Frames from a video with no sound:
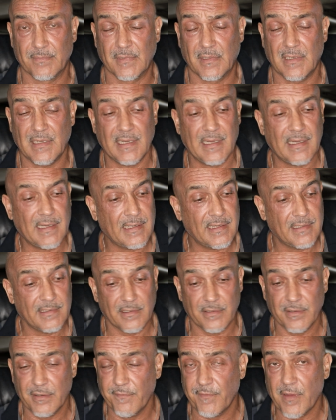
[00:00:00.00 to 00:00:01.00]
I
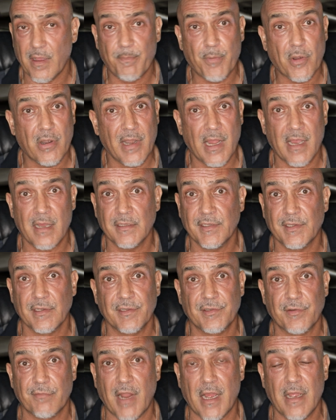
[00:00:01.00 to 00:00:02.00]
don't know if I'll pronounce
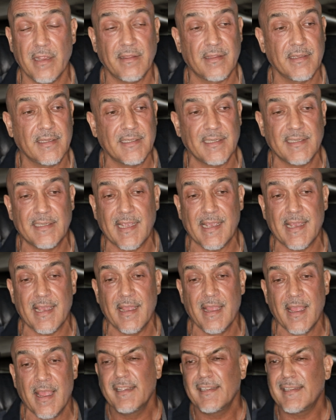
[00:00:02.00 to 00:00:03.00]
this right. This is
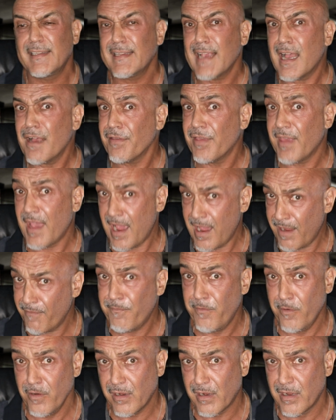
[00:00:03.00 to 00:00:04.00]
a South
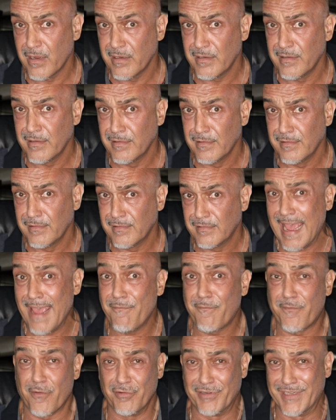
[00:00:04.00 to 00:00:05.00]
African
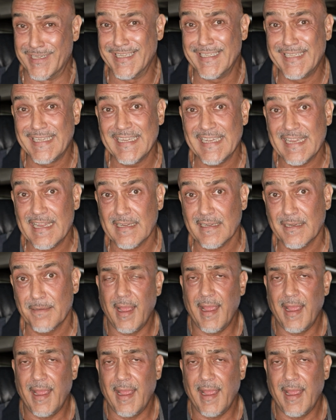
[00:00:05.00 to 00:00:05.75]
aphrodisiac.